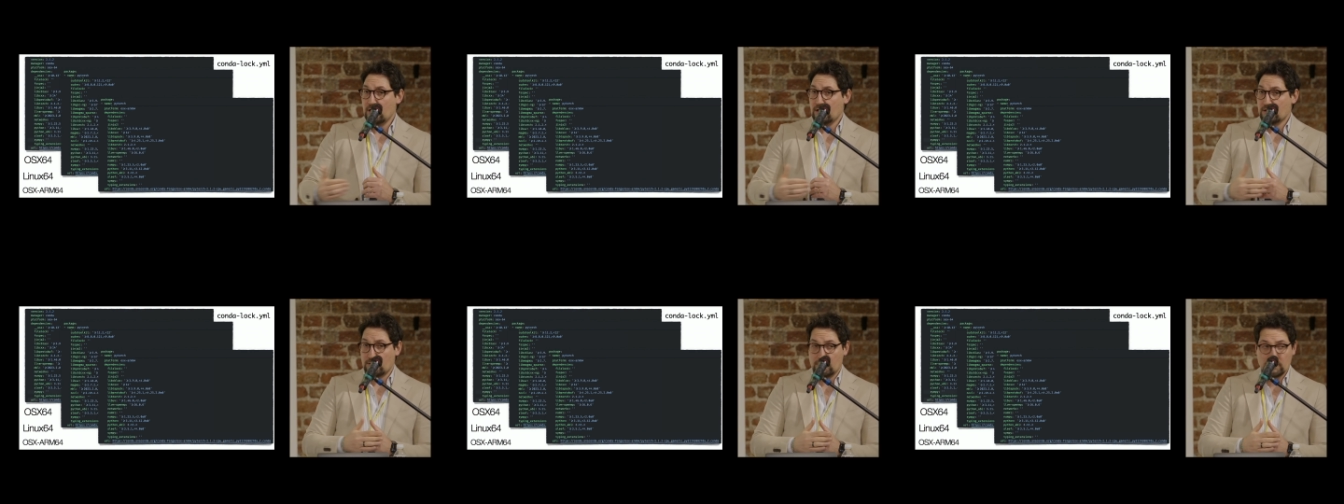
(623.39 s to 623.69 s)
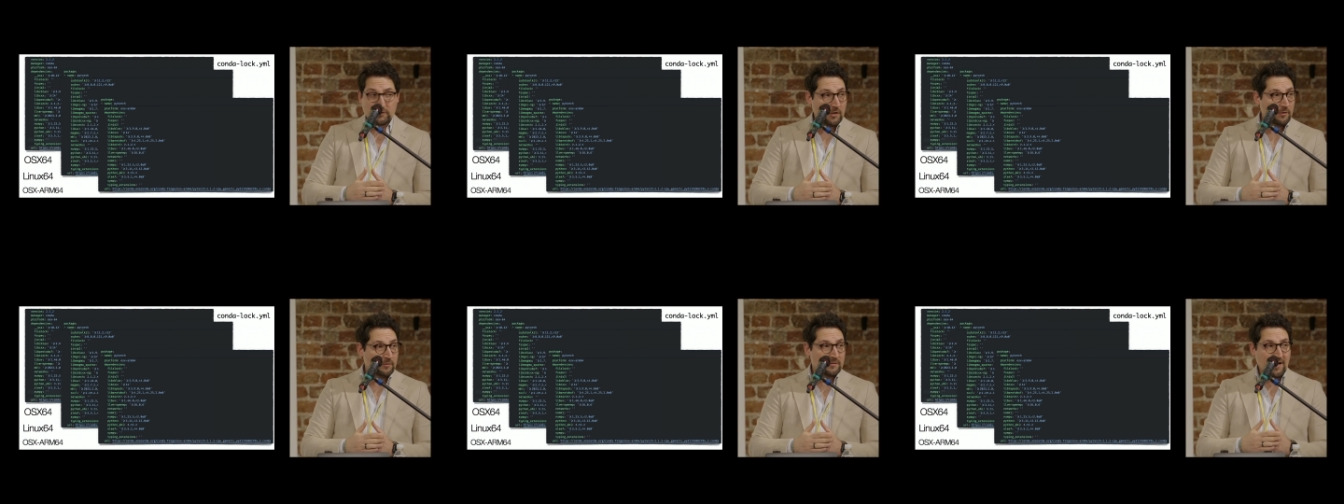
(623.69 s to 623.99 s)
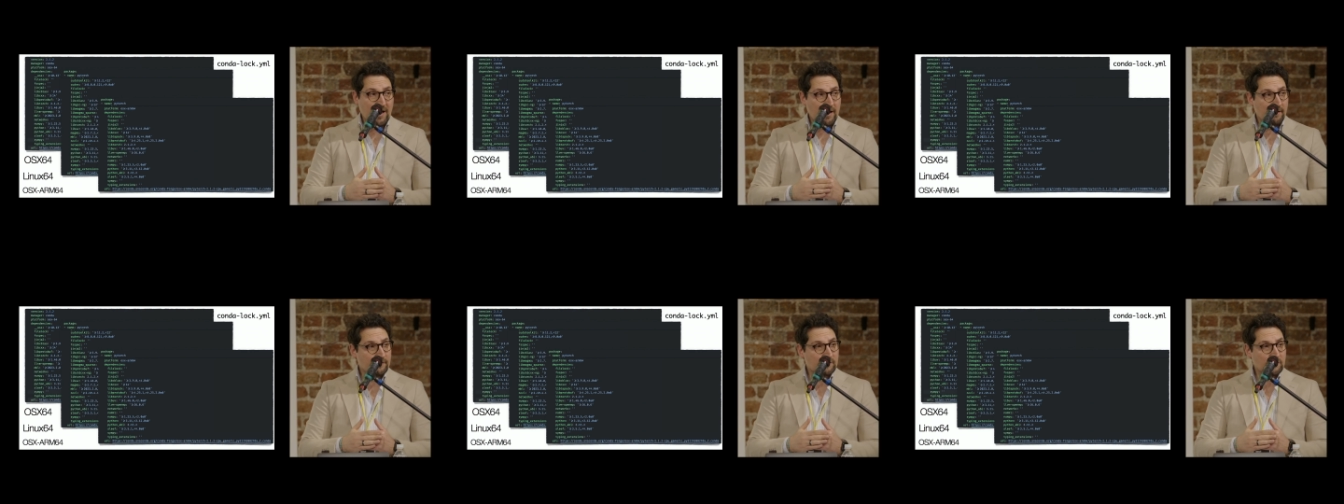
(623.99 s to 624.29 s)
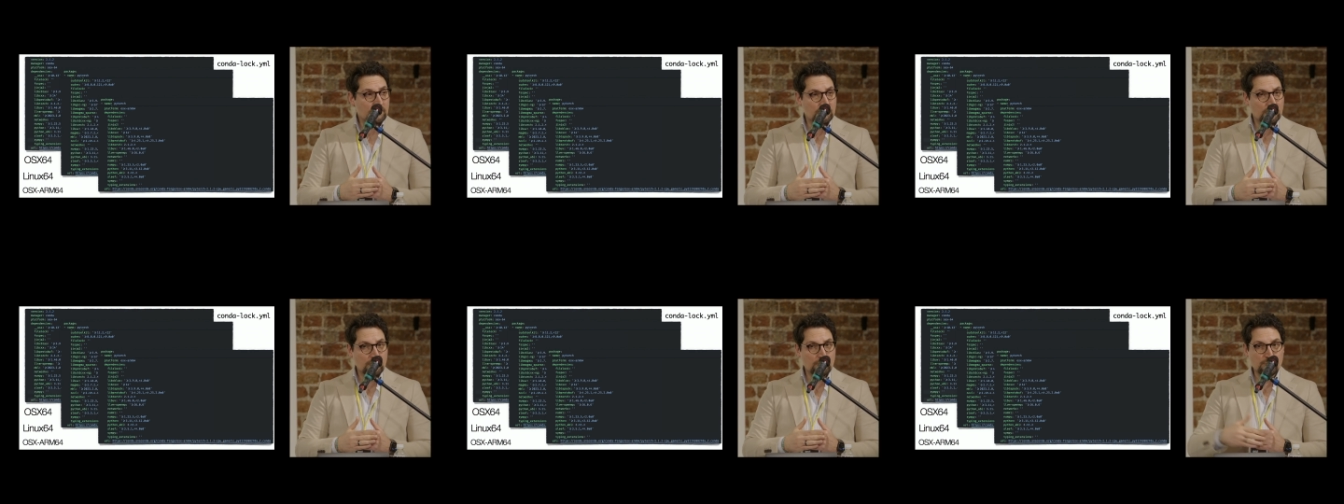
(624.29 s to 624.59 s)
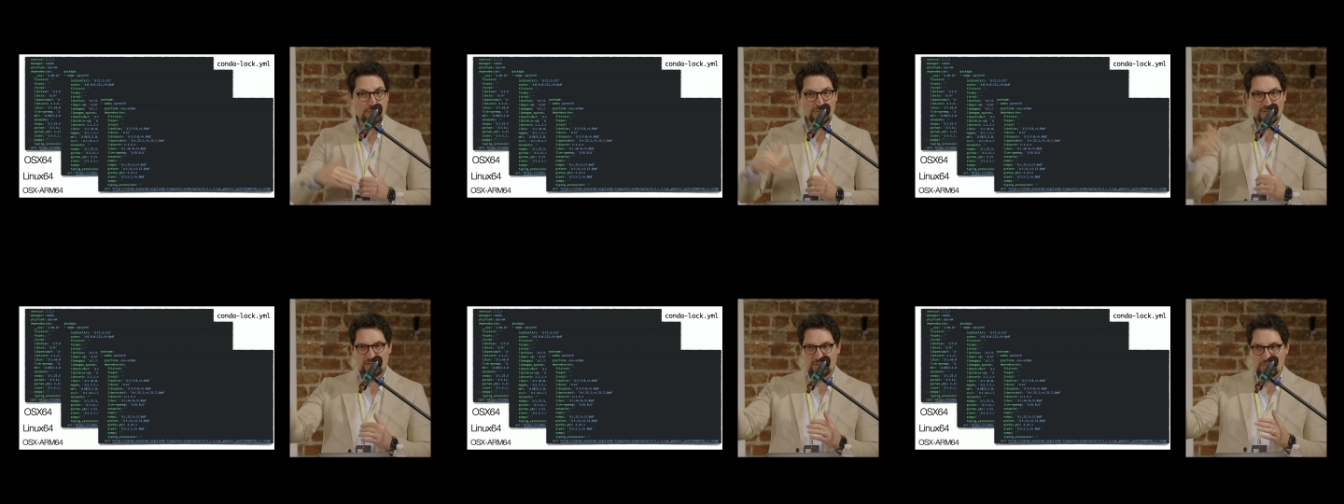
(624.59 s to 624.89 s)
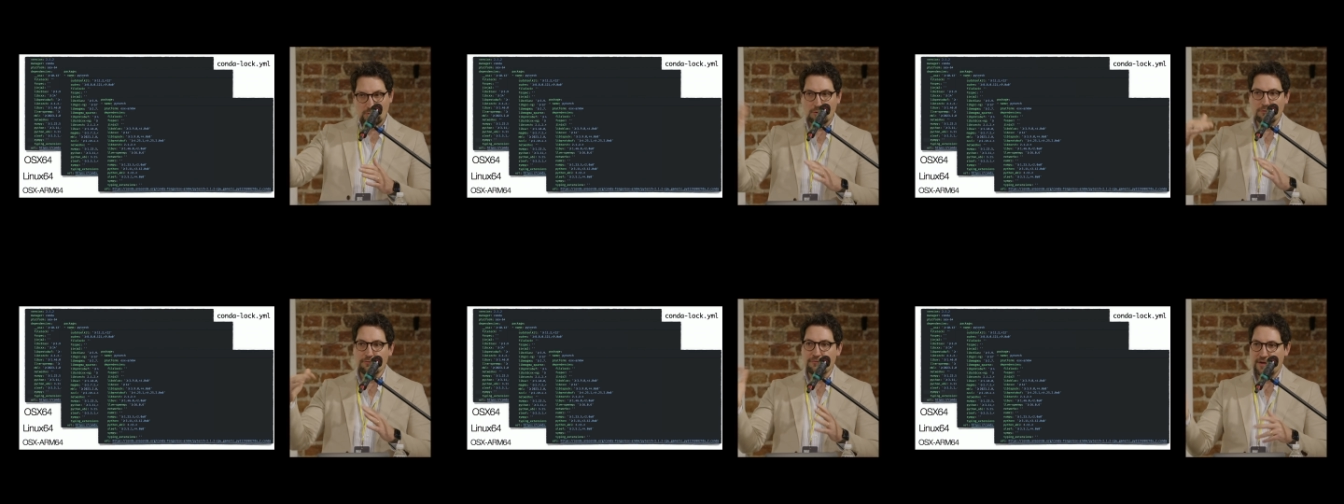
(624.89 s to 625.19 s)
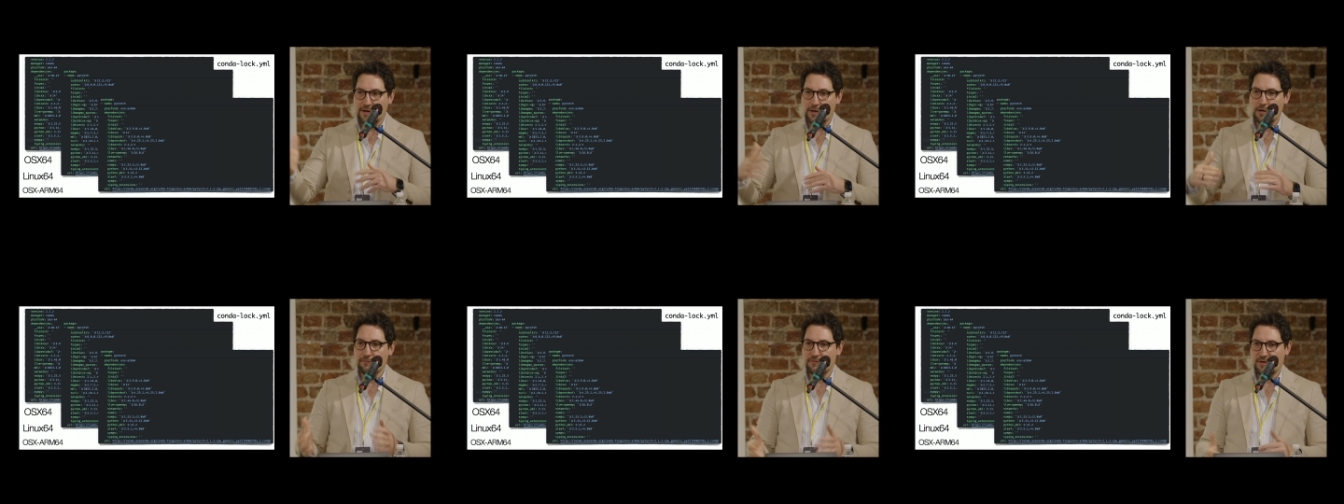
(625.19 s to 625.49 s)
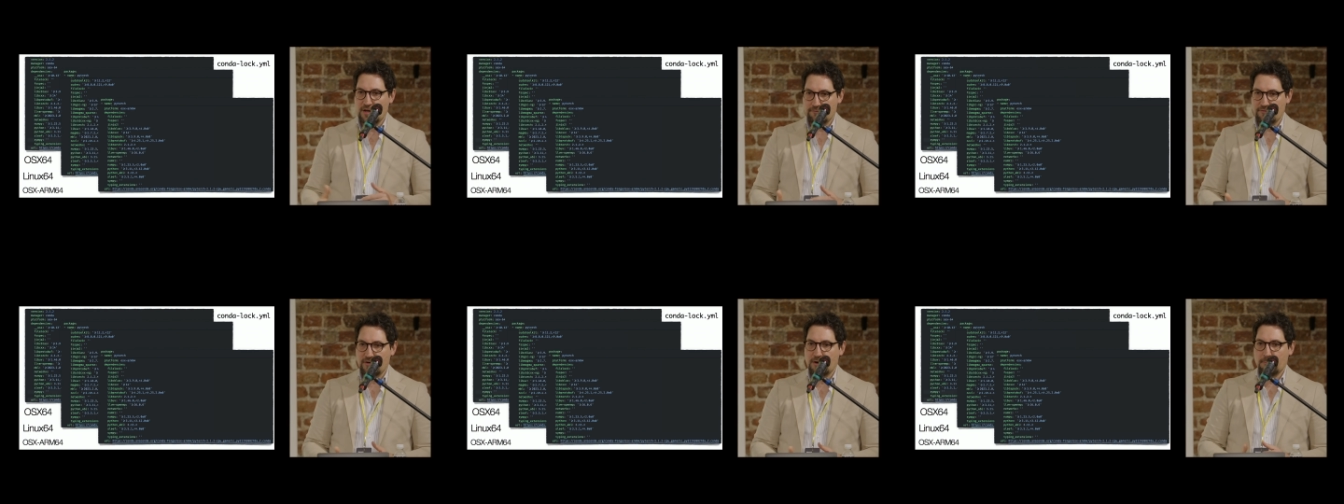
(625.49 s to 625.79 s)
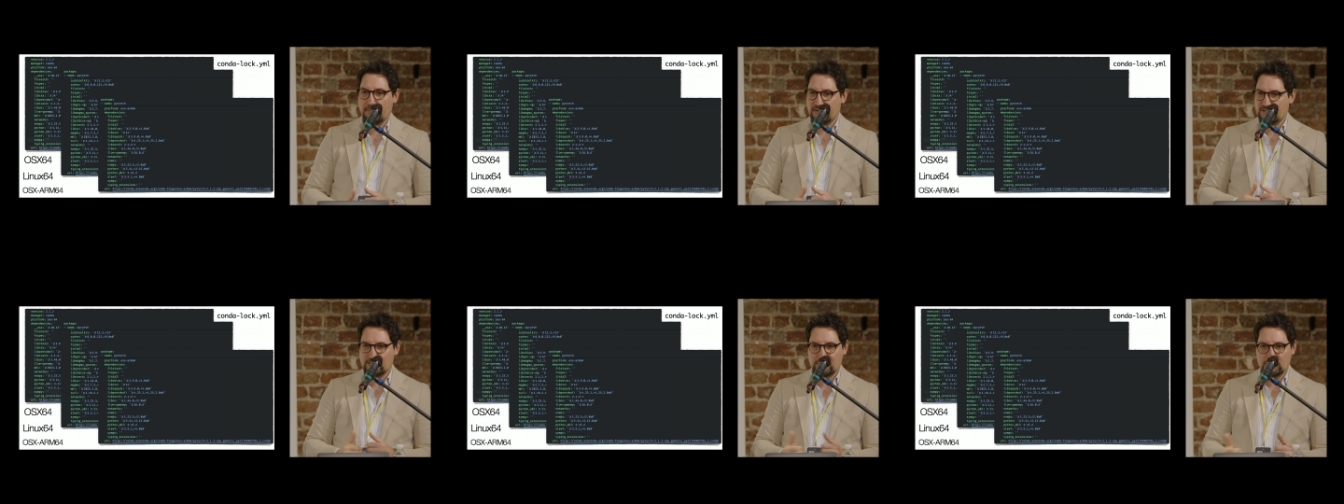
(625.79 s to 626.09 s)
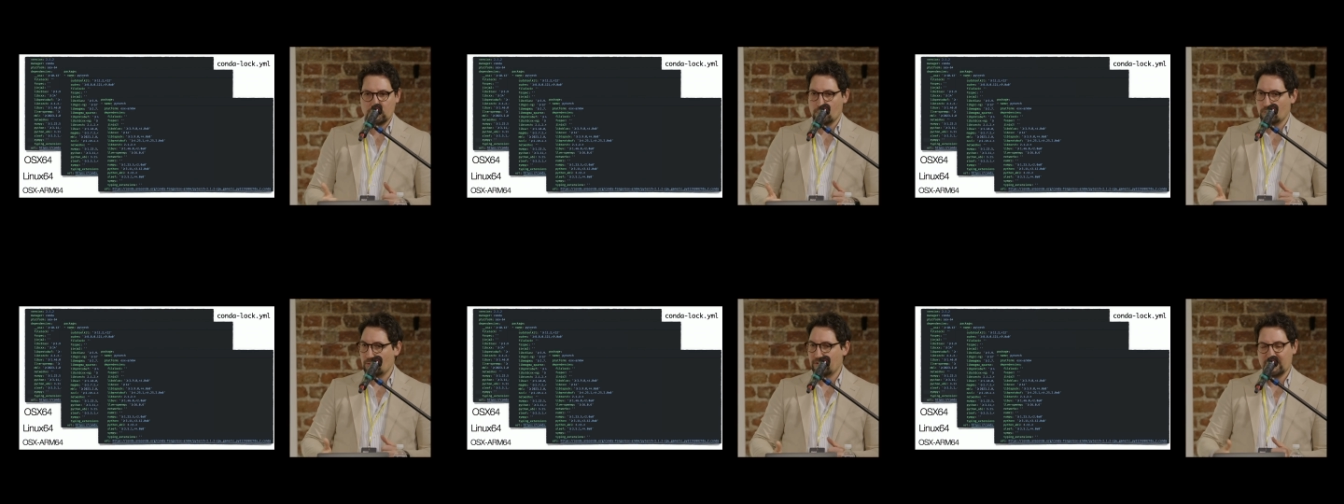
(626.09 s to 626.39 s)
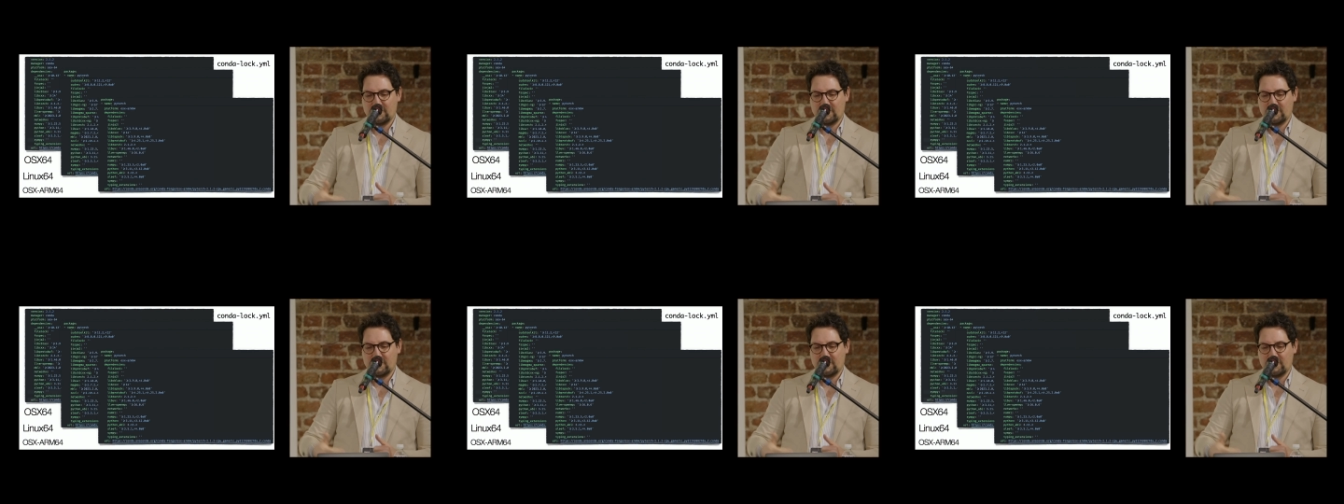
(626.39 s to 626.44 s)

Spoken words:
you don't have to do resolving of the environment at all.